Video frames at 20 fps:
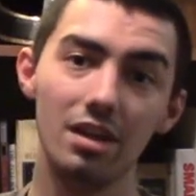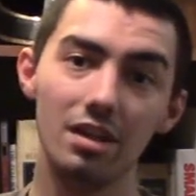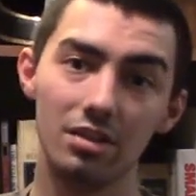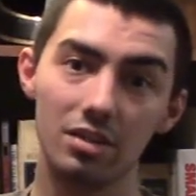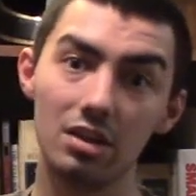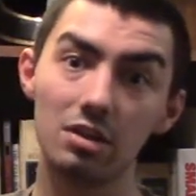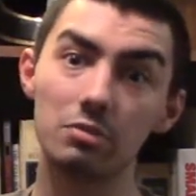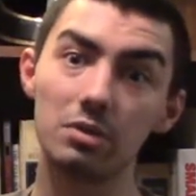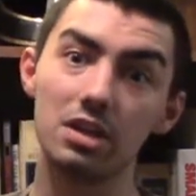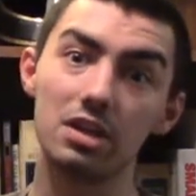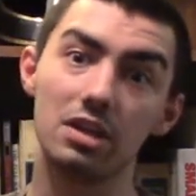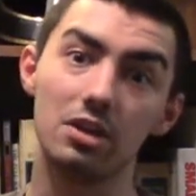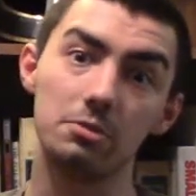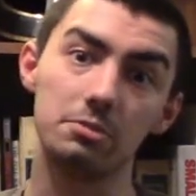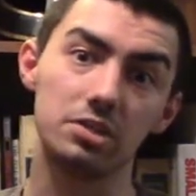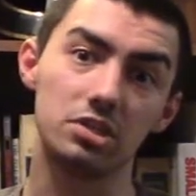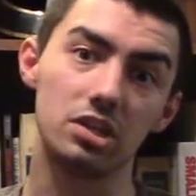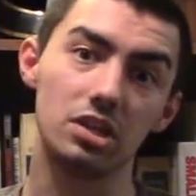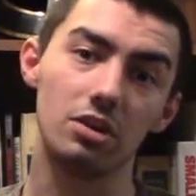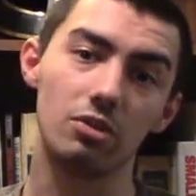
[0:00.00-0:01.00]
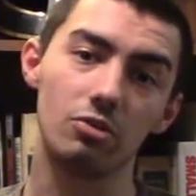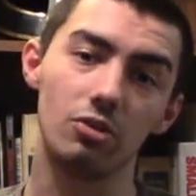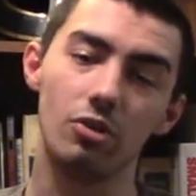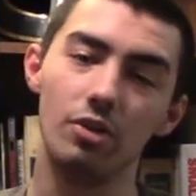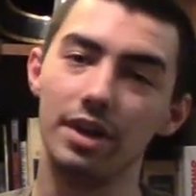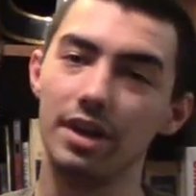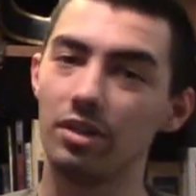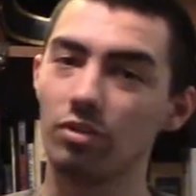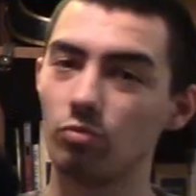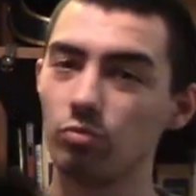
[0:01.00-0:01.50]
So that way you help the channel
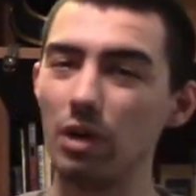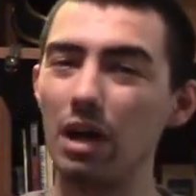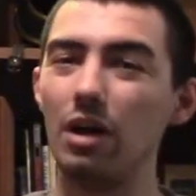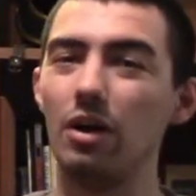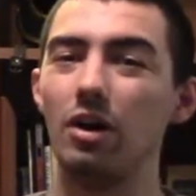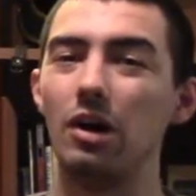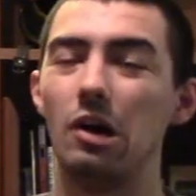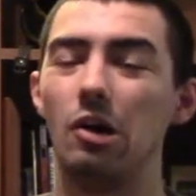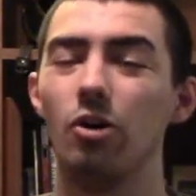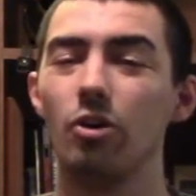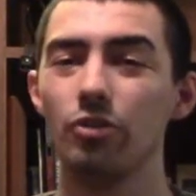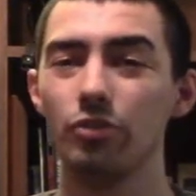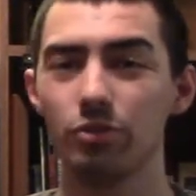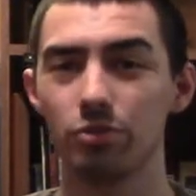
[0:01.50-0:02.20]
grow. And as well, also